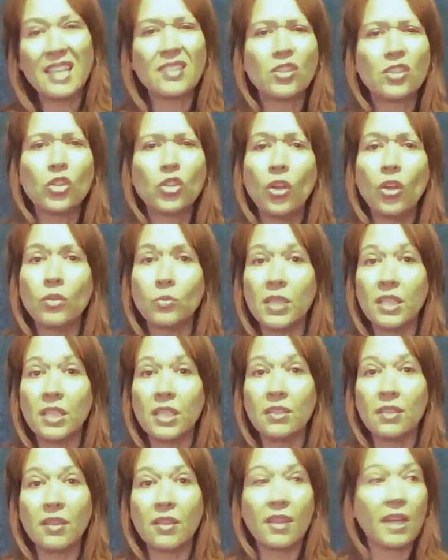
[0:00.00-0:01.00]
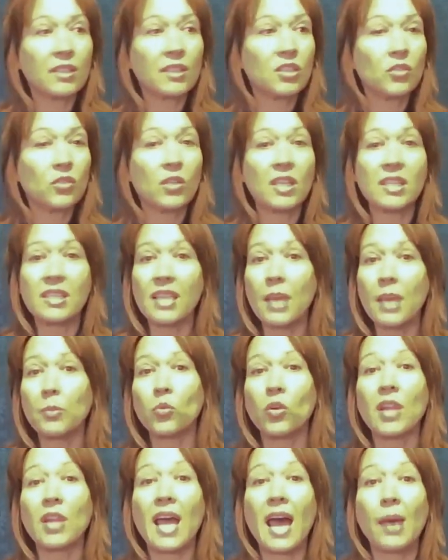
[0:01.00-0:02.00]
It does not mean that you
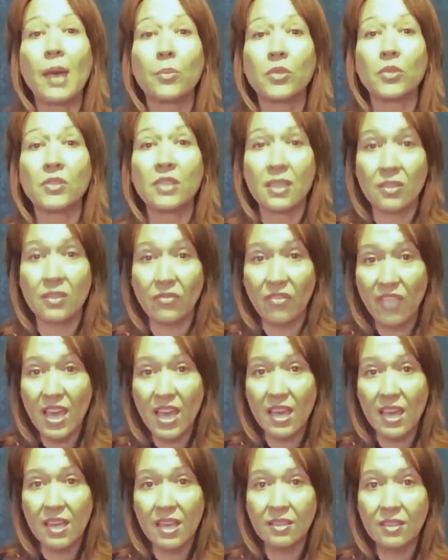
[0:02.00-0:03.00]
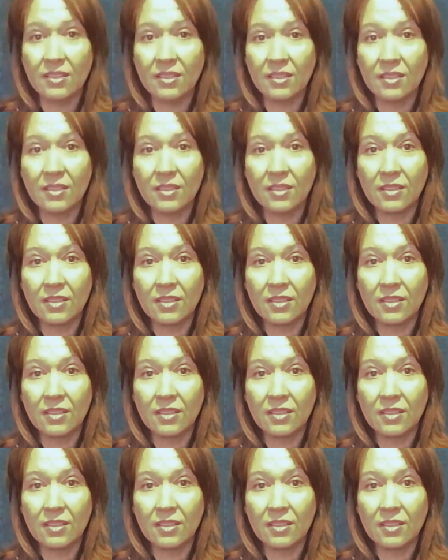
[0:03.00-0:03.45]
accept what happened as fair.